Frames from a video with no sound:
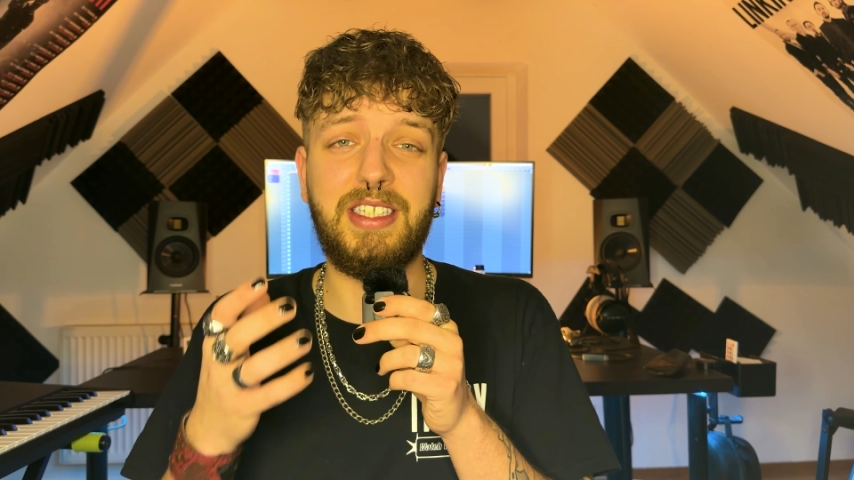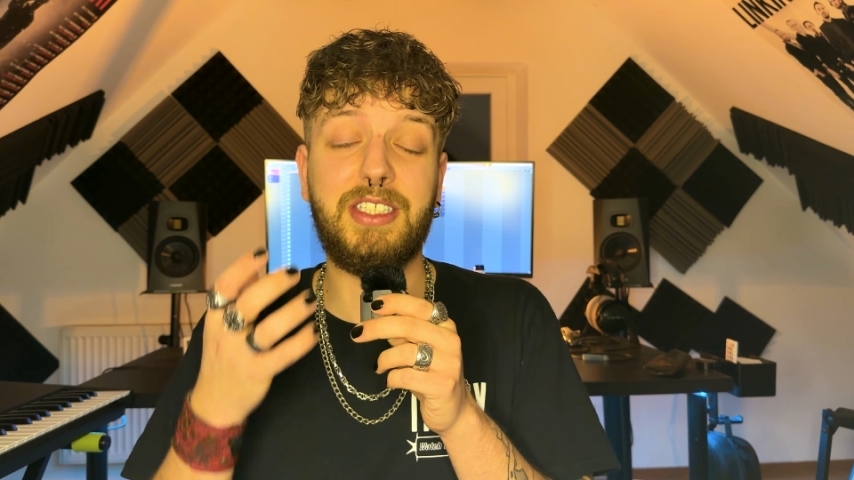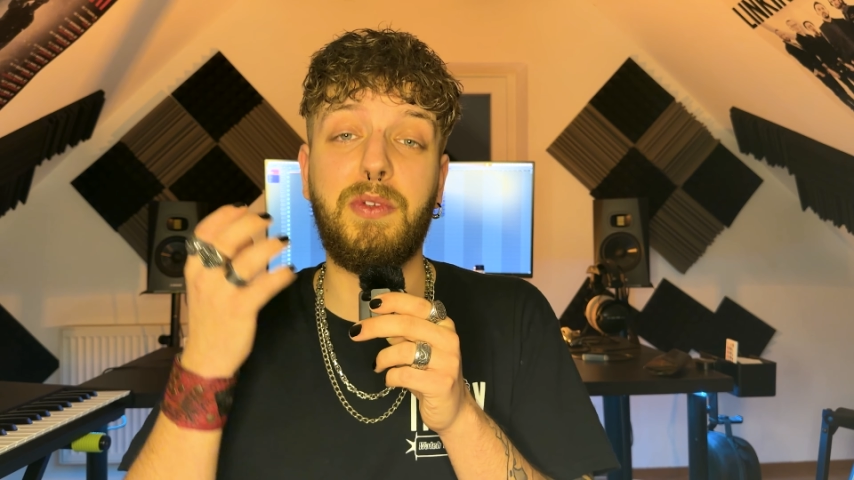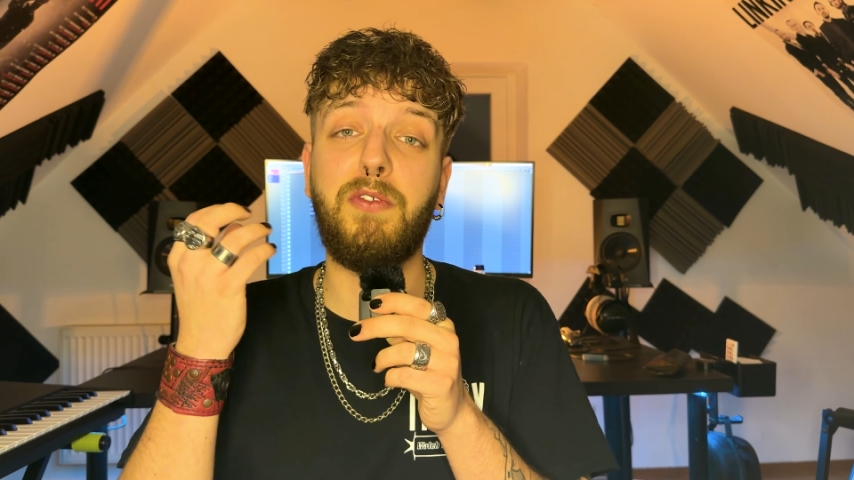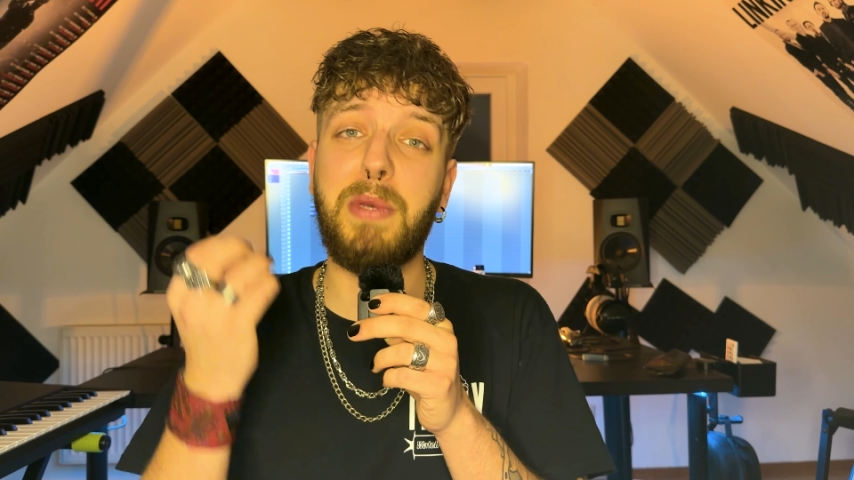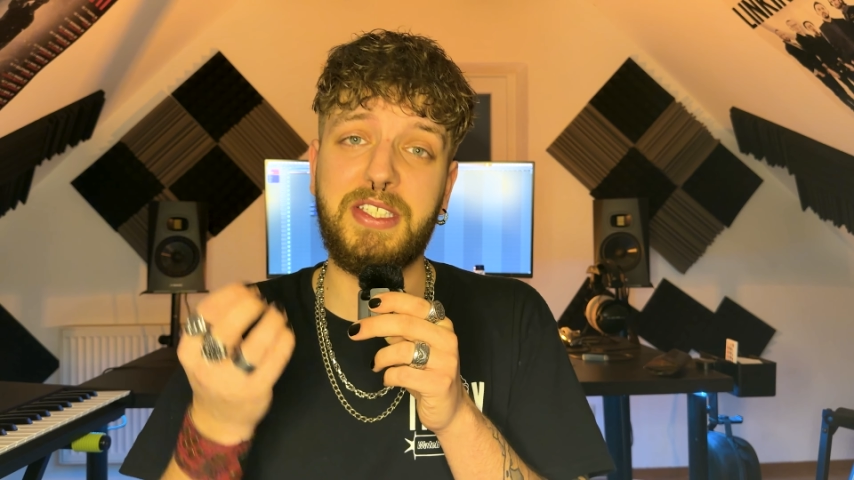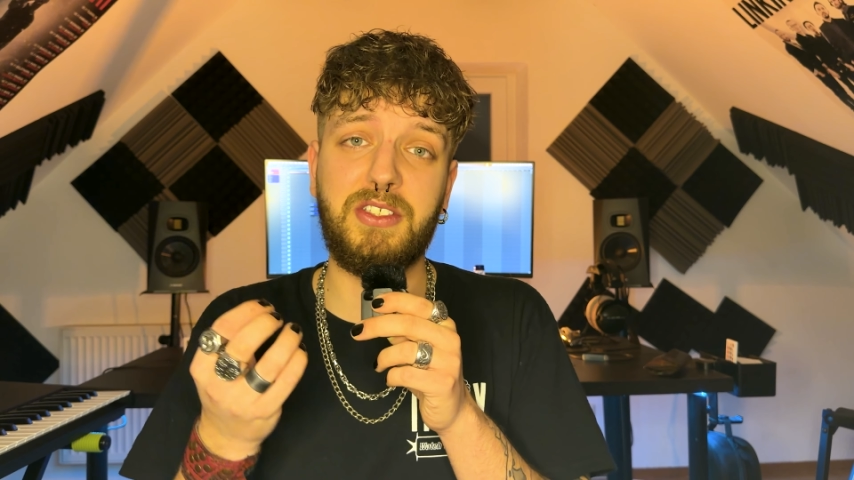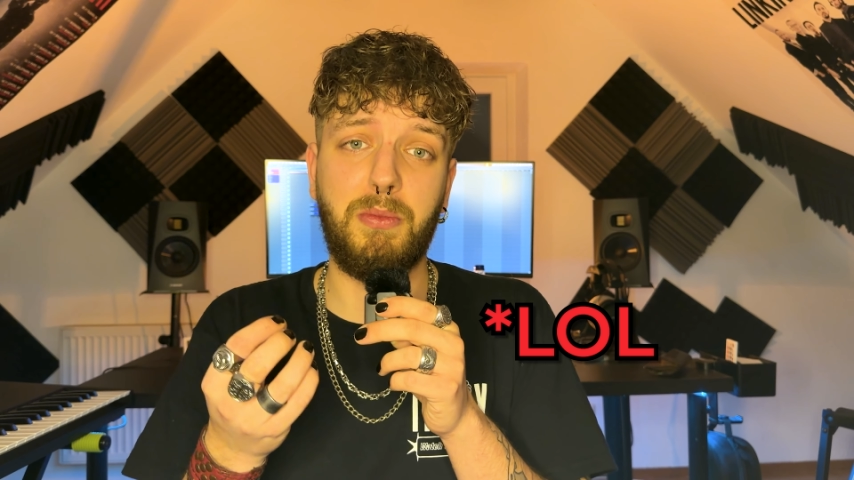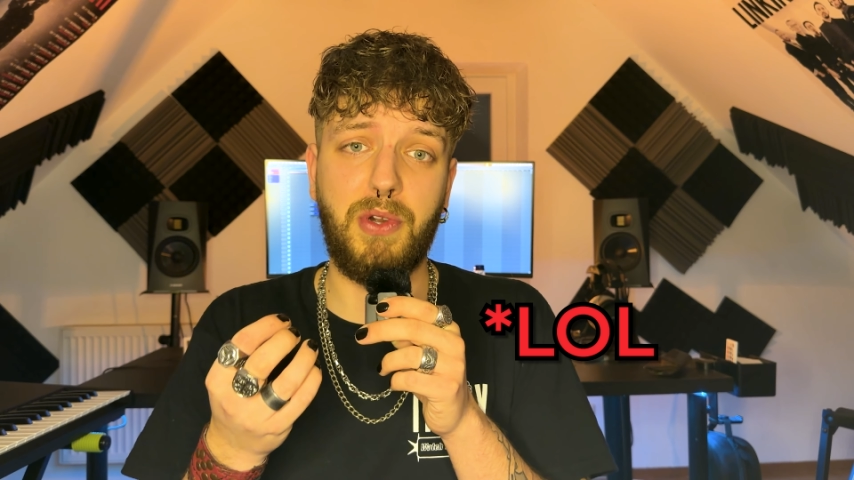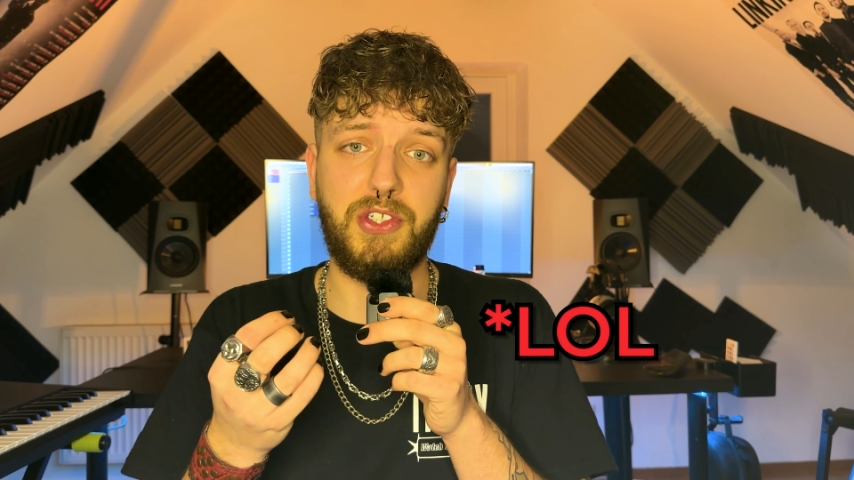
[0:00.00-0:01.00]
is with bass
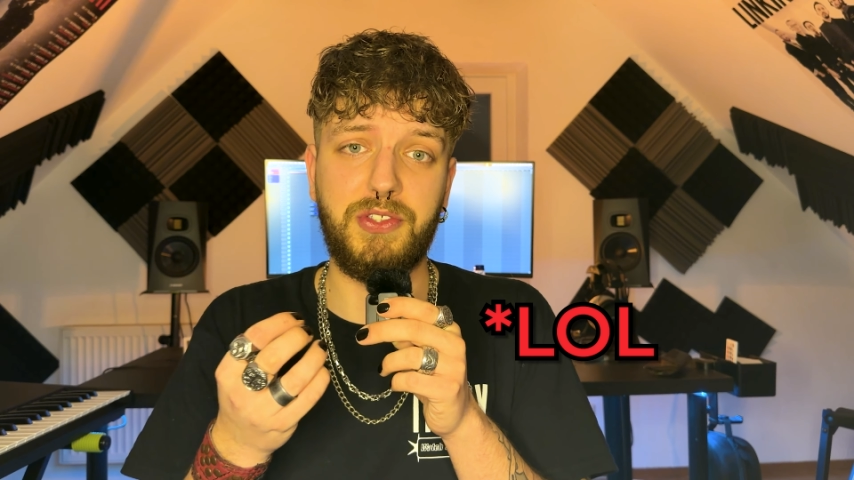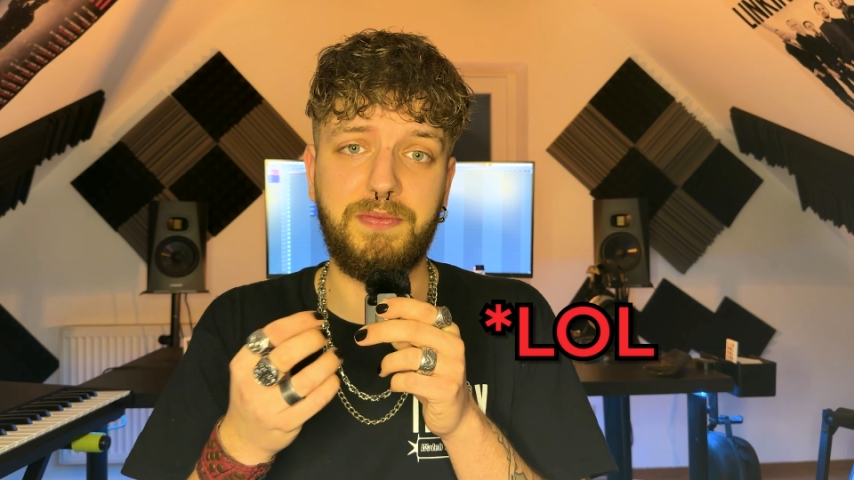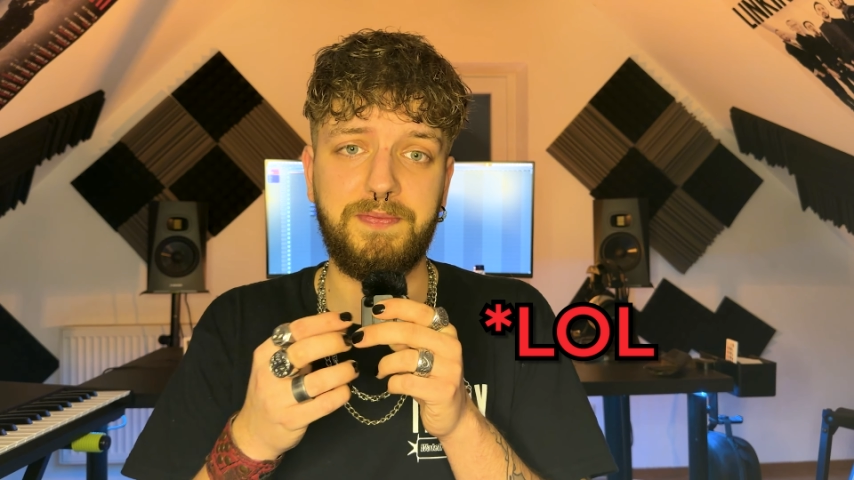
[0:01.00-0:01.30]
compression.